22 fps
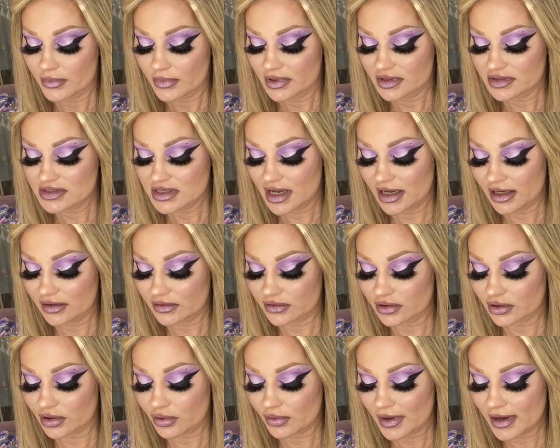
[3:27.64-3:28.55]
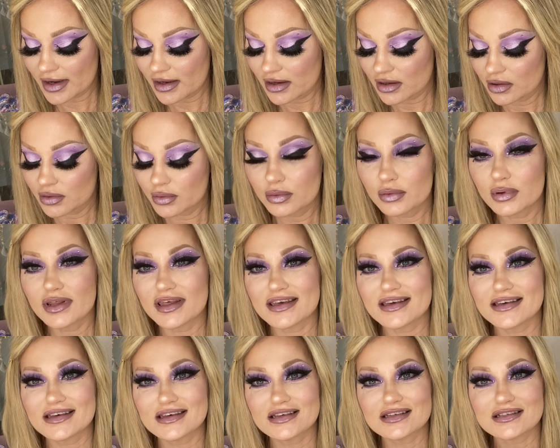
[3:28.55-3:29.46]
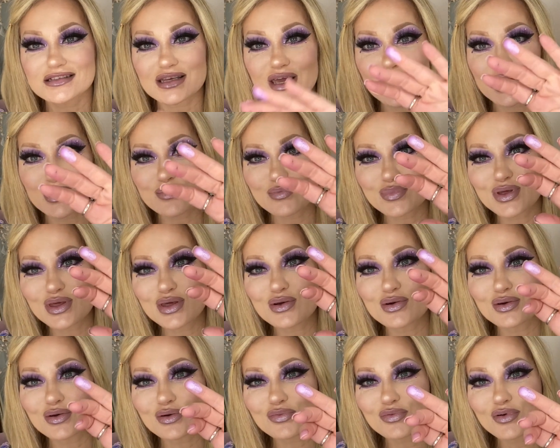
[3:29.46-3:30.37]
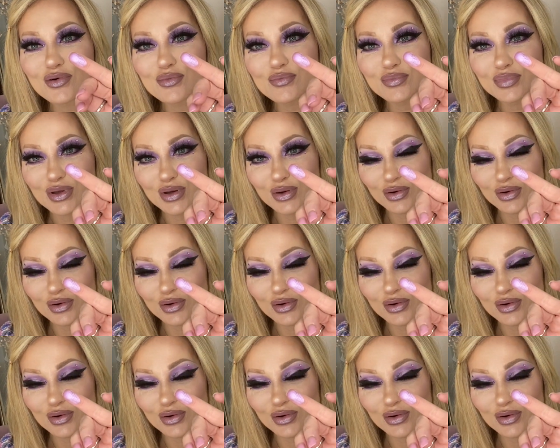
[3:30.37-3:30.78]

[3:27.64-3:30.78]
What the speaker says: Take the Crown is a beautiful